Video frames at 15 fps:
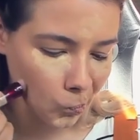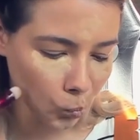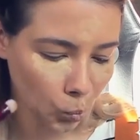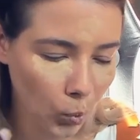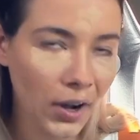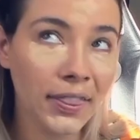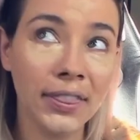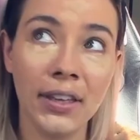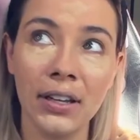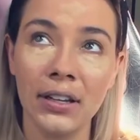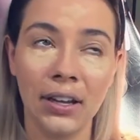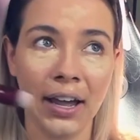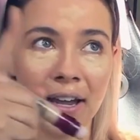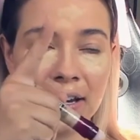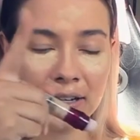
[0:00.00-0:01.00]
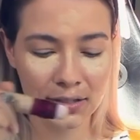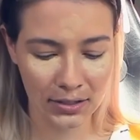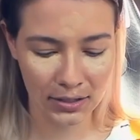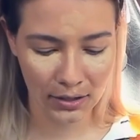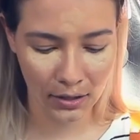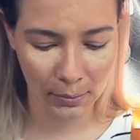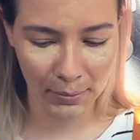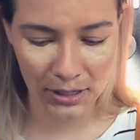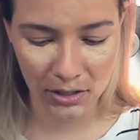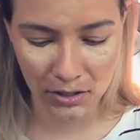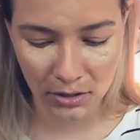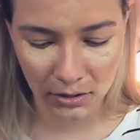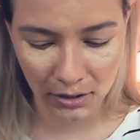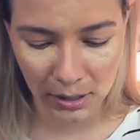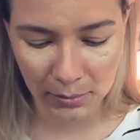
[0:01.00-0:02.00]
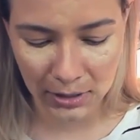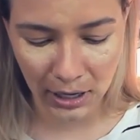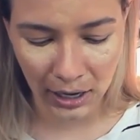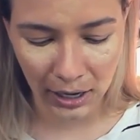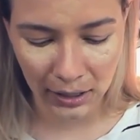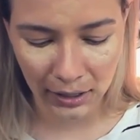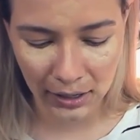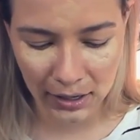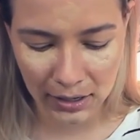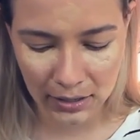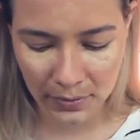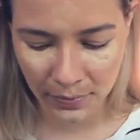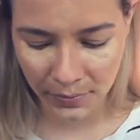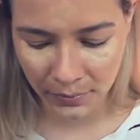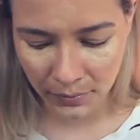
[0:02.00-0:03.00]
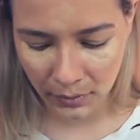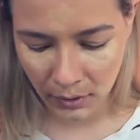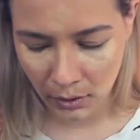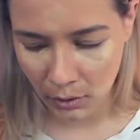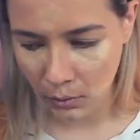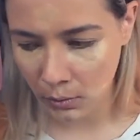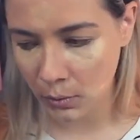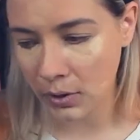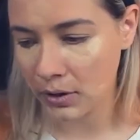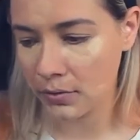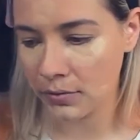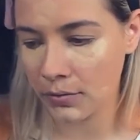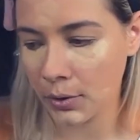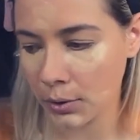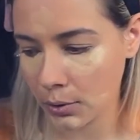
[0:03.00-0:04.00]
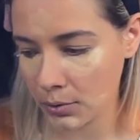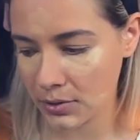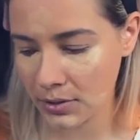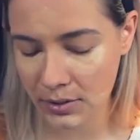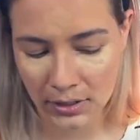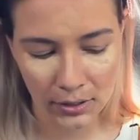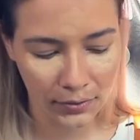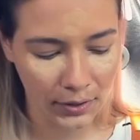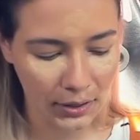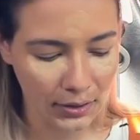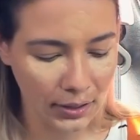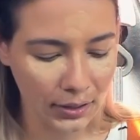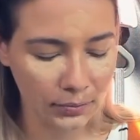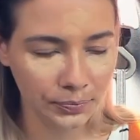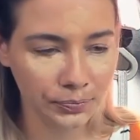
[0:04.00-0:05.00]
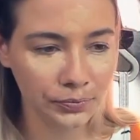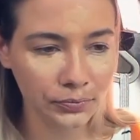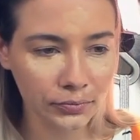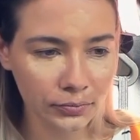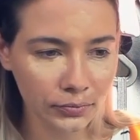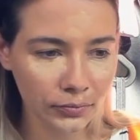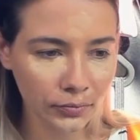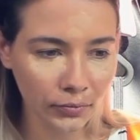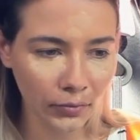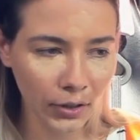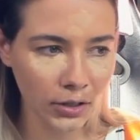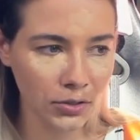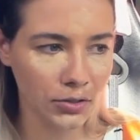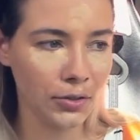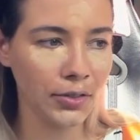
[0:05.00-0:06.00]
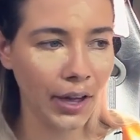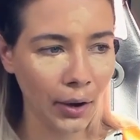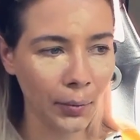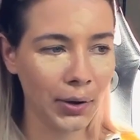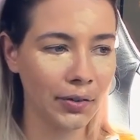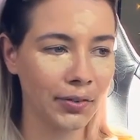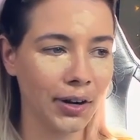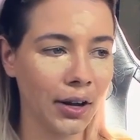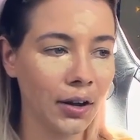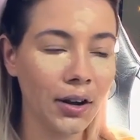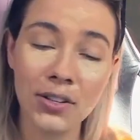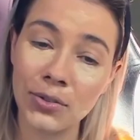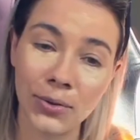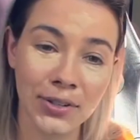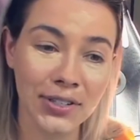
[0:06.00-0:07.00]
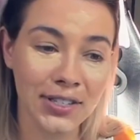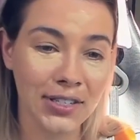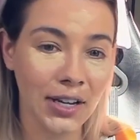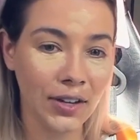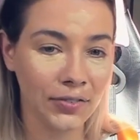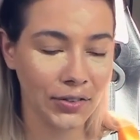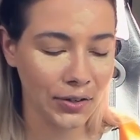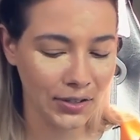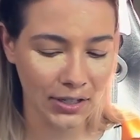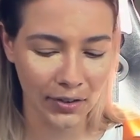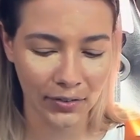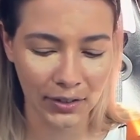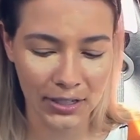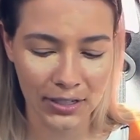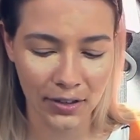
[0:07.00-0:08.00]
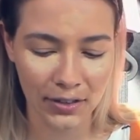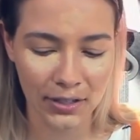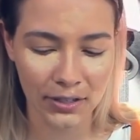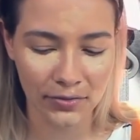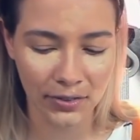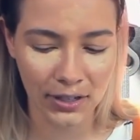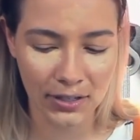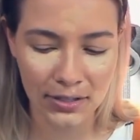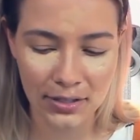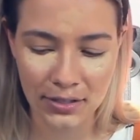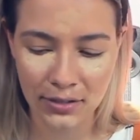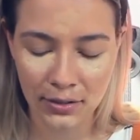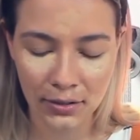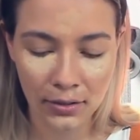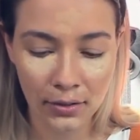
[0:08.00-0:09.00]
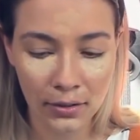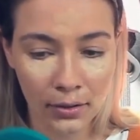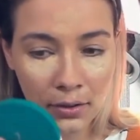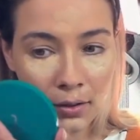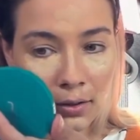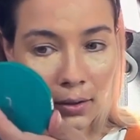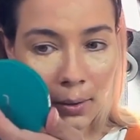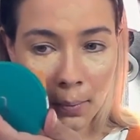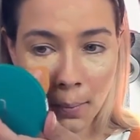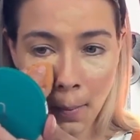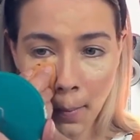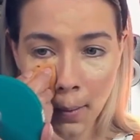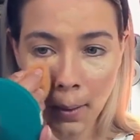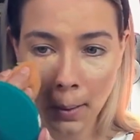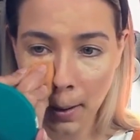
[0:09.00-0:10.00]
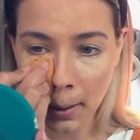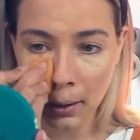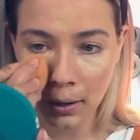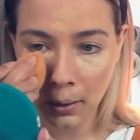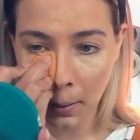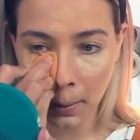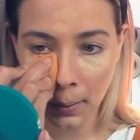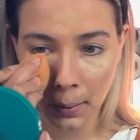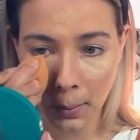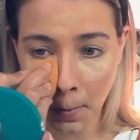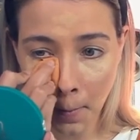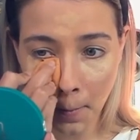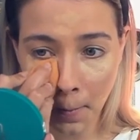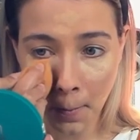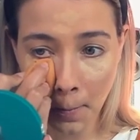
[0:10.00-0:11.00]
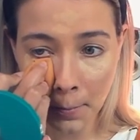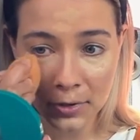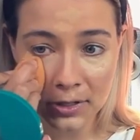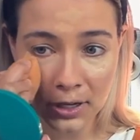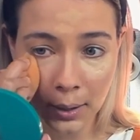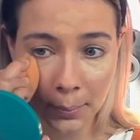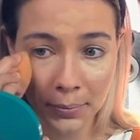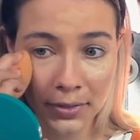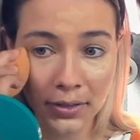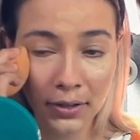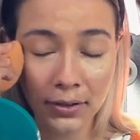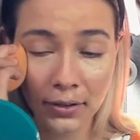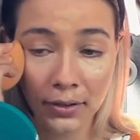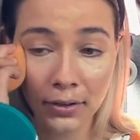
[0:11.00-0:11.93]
want the light on my stream to highlight, or in photos and stuff like that, so that whenever I contour and stuff, you can definitely tell the difference in depth.